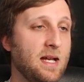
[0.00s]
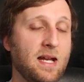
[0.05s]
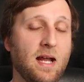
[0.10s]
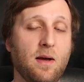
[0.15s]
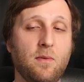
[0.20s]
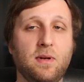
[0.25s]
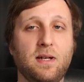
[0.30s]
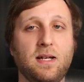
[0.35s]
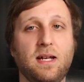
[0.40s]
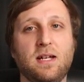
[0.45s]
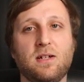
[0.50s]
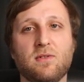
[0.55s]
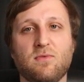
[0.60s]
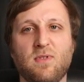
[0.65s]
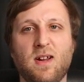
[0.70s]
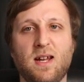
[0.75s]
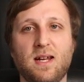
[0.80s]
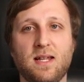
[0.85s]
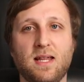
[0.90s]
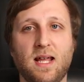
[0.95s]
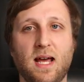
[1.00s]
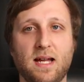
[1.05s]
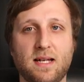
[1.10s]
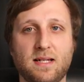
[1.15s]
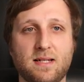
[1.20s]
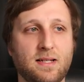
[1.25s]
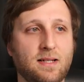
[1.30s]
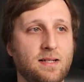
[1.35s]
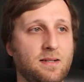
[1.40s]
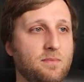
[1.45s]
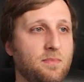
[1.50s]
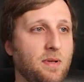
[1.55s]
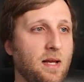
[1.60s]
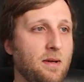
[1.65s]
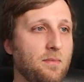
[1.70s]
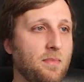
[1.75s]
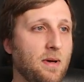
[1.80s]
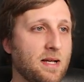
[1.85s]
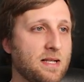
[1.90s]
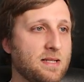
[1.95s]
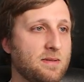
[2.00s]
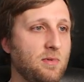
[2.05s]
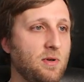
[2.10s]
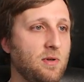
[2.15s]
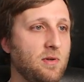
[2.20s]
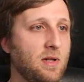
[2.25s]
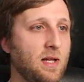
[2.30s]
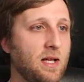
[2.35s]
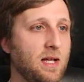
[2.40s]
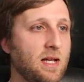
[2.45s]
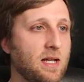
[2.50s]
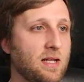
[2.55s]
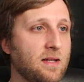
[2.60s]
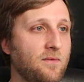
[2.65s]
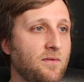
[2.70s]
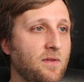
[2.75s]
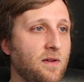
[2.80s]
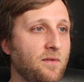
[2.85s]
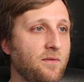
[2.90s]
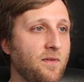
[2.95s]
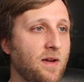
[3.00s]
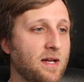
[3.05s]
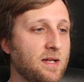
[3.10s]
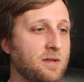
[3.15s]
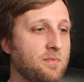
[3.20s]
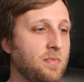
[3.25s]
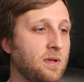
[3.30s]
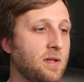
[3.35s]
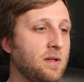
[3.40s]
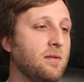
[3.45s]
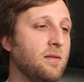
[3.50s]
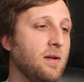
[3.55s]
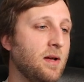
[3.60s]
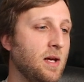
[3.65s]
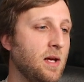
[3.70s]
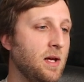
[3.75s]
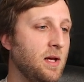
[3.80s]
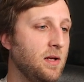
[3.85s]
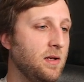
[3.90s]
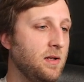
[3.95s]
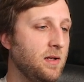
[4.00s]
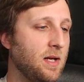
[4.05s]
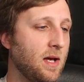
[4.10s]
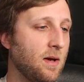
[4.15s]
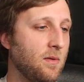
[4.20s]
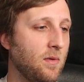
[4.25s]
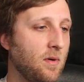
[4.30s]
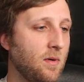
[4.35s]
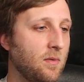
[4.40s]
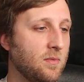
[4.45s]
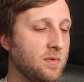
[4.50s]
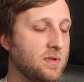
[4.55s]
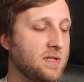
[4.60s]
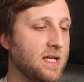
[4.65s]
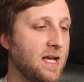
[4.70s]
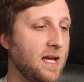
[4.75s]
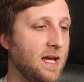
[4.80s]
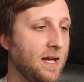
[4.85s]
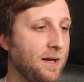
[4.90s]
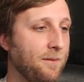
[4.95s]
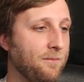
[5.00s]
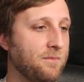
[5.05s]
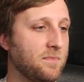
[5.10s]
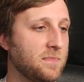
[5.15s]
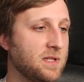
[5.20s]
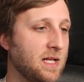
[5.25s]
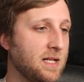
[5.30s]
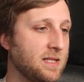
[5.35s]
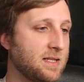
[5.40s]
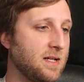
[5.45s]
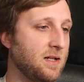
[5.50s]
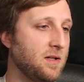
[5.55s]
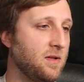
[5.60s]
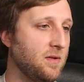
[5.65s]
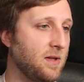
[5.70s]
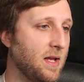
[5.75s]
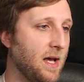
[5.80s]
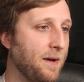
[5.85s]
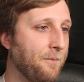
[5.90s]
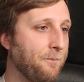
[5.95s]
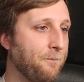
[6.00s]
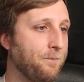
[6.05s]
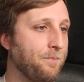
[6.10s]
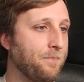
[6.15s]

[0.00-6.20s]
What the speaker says: Now we'd need to render that to play it back smoothly and get the full effect, but you get what we're saying, so let's undo that.